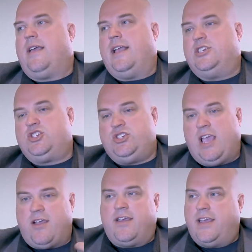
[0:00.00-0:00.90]
and
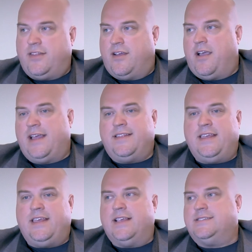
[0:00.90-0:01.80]
sharing their
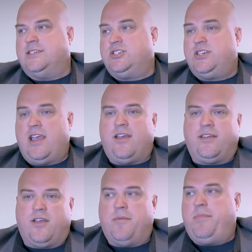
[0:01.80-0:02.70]
ideas and
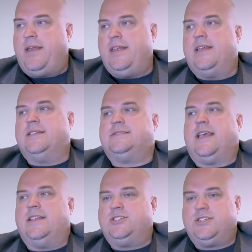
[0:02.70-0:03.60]
sharing their opinions
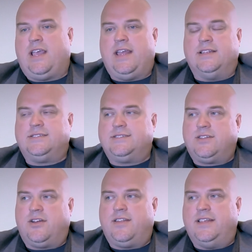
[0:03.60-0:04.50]
and and
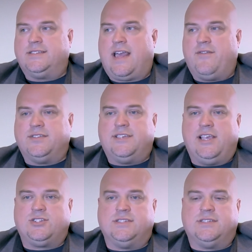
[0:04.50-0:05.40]
starting these
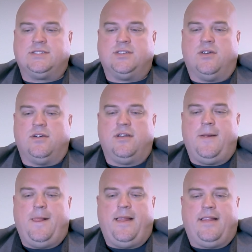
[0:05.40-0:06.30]
conversations. And so,
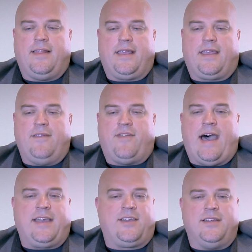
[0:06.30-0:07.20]
like if
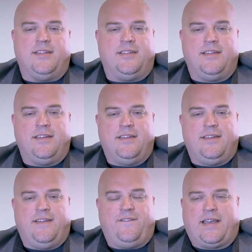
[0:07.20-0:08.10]
I could,
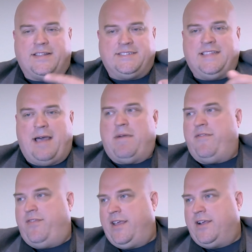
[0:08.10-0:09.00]
if I could snap my
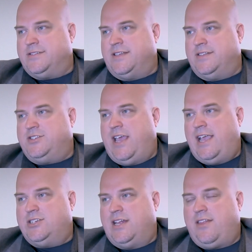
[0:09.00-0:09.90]
fingers and
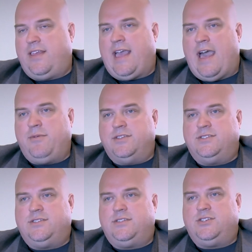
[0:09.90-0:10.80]
change anything, I would
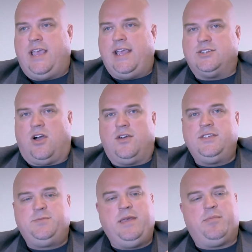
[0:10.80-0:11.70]
change all
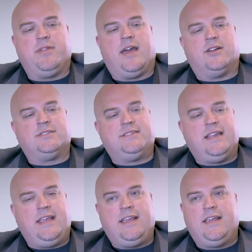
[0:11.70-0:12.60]
these people that are
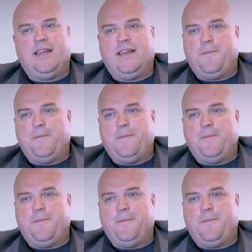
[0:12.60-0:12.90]
sitting